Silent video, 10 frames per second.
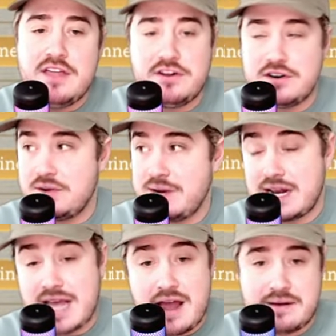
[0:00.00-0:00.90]
They're doing it
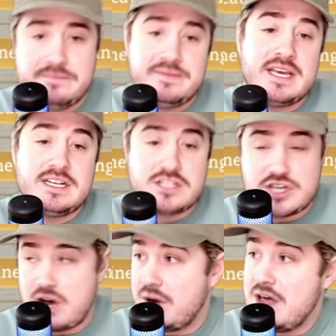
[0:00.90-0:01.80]
again.
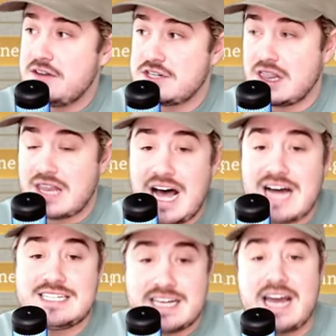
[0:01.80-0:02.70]
So, there's a
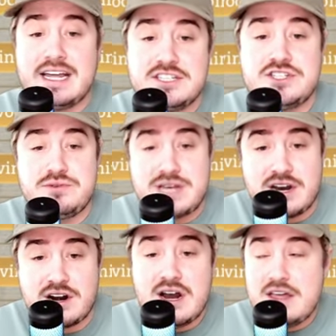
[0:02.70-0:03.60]
lot to get into
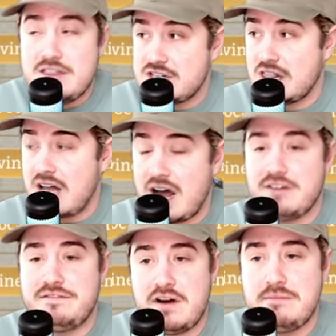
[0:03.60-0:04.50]
here. There's a lot
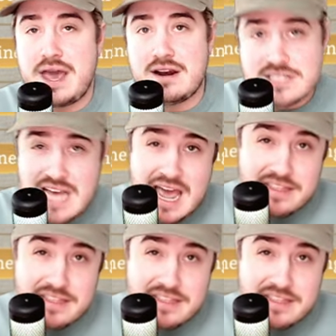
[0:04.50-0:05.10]
of fun banners.